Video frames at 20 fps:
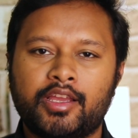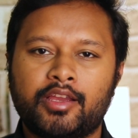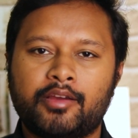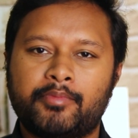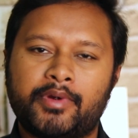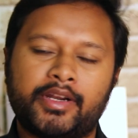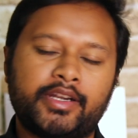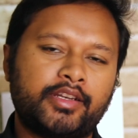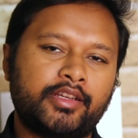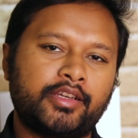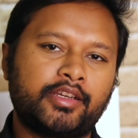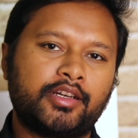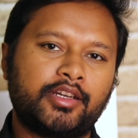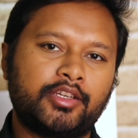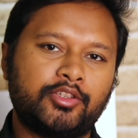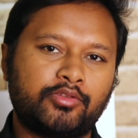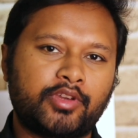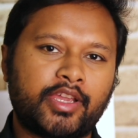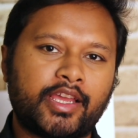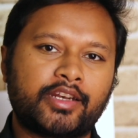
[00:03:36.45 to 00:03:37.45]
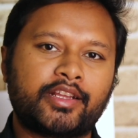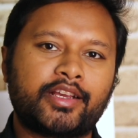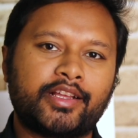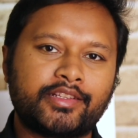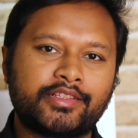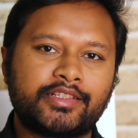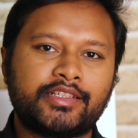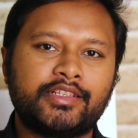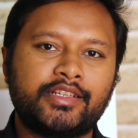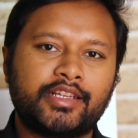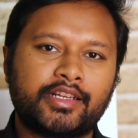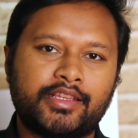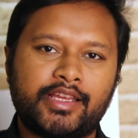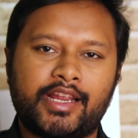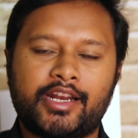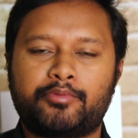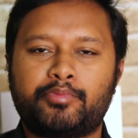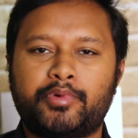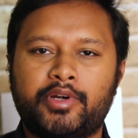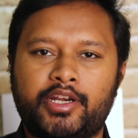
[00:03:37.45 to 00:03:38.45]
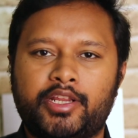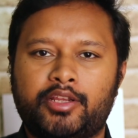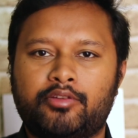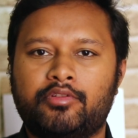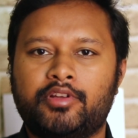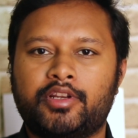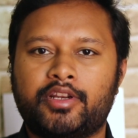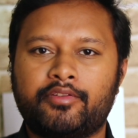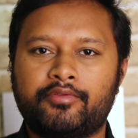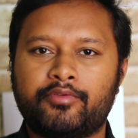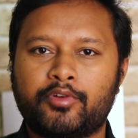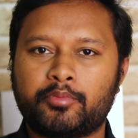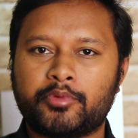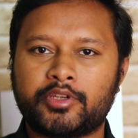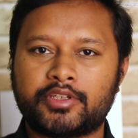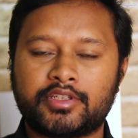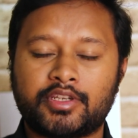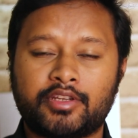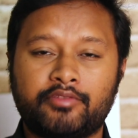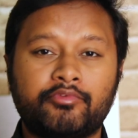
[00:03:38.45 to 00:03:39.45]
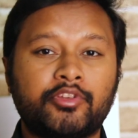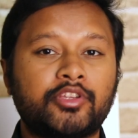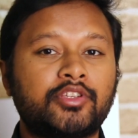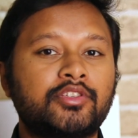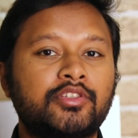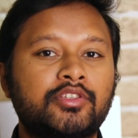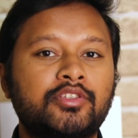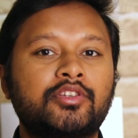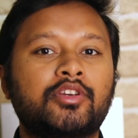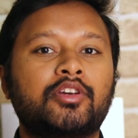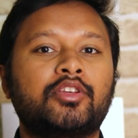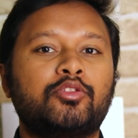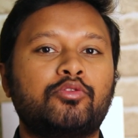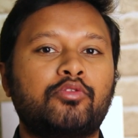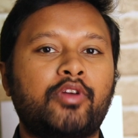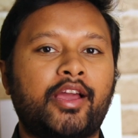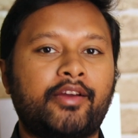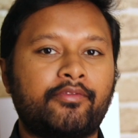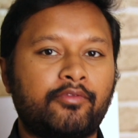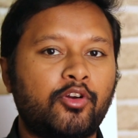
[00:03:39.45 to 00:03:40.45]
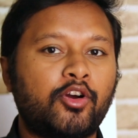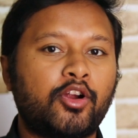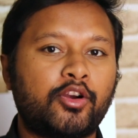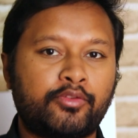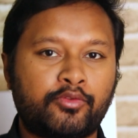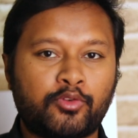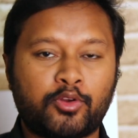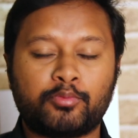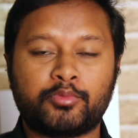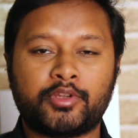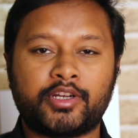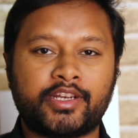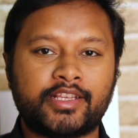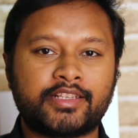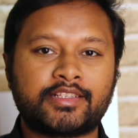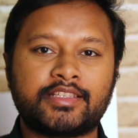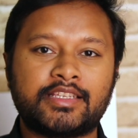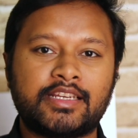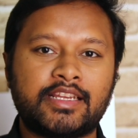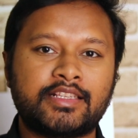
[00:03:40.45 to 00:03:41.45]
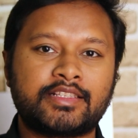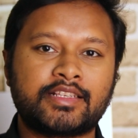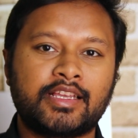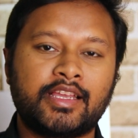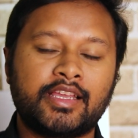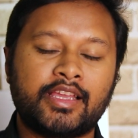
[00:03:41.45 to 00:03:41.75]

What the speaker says: But you can consider that particular information which you have got from the test series